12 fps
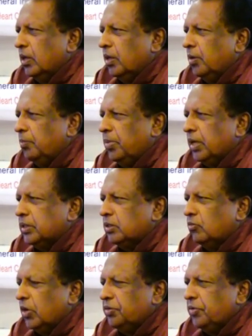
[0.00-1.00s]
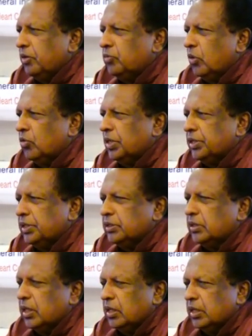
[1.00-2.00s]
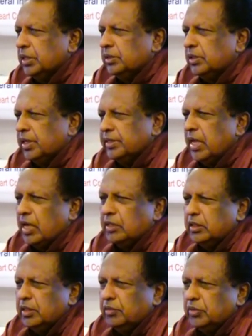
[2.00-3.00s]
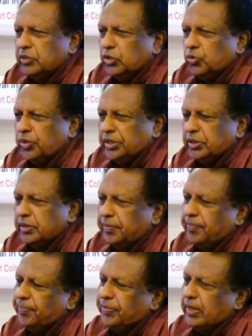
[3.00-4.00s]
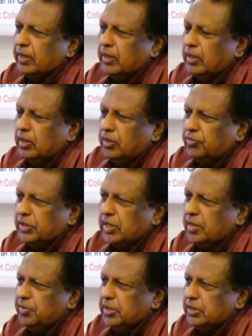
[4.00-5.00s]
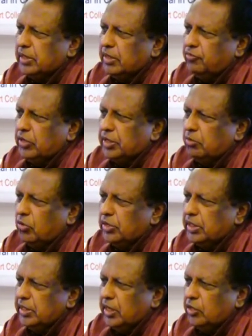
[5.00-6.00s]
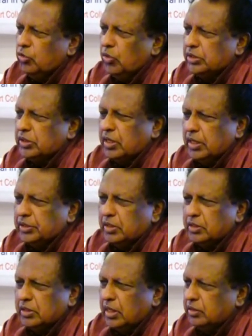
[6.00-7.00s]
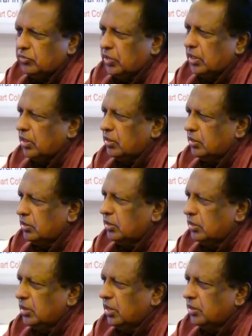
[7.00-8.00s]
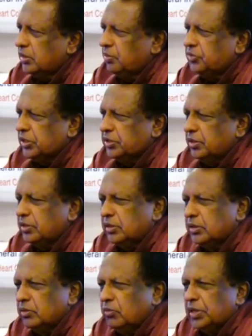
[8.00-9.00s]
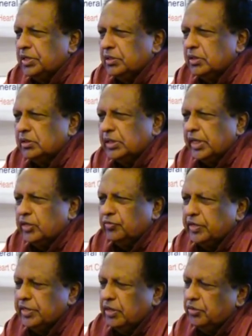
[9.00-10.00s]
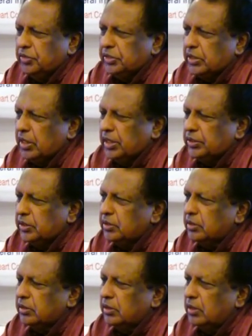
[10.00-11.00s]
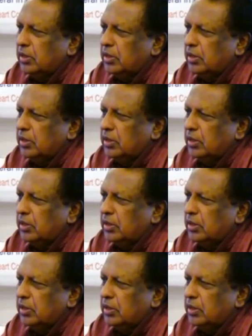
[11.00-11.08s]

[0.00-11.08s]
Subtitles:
But what we have to look at is the reality of the situation. First, let me say a word about India-US relations. That's what our subject is. What is the state of India-US relations?